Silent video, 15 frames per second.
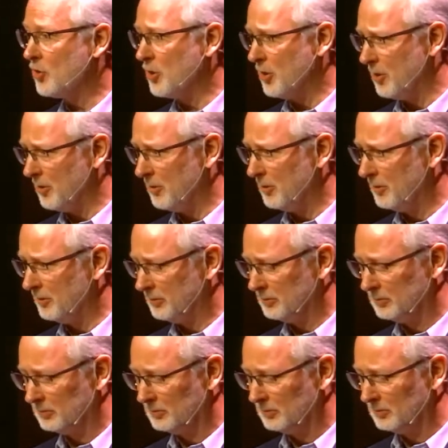you.
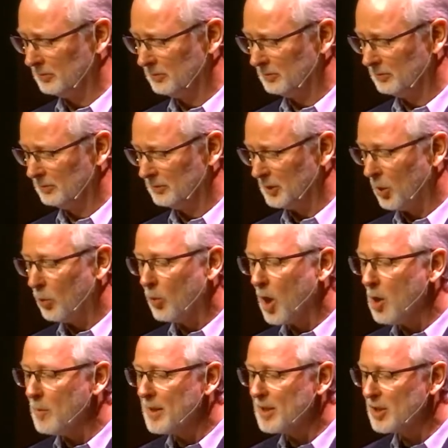
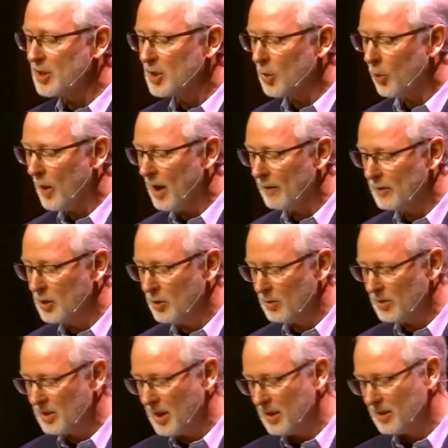Romans 12, 2
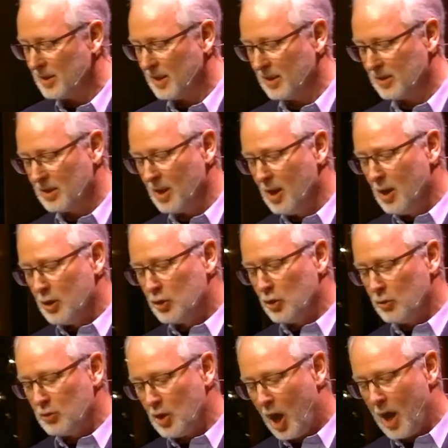says this
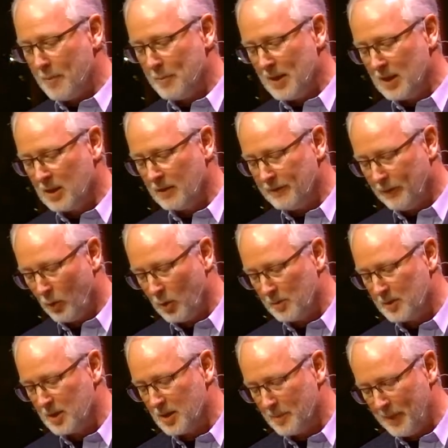Do not be conformed
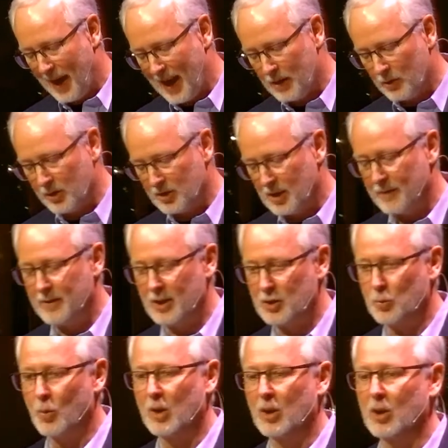to the patterns of
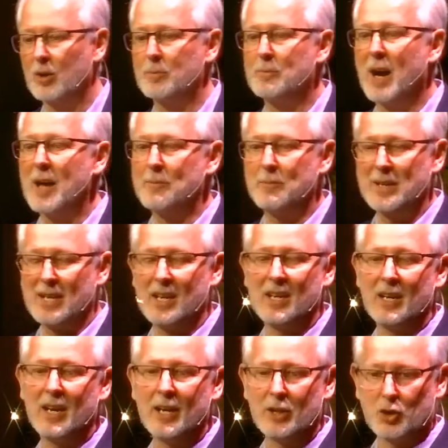this world, but
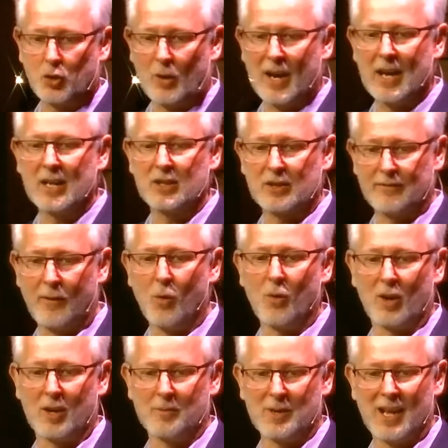be
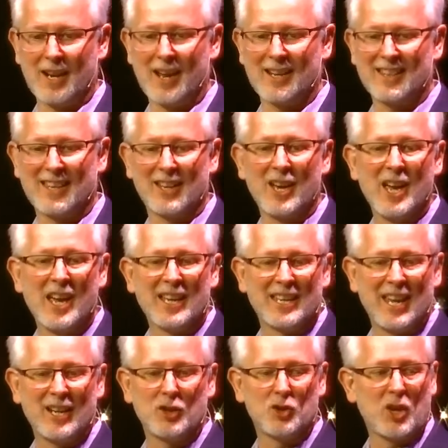transformed. I like the
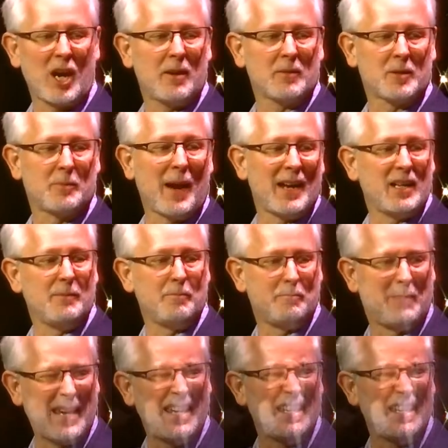King James, but be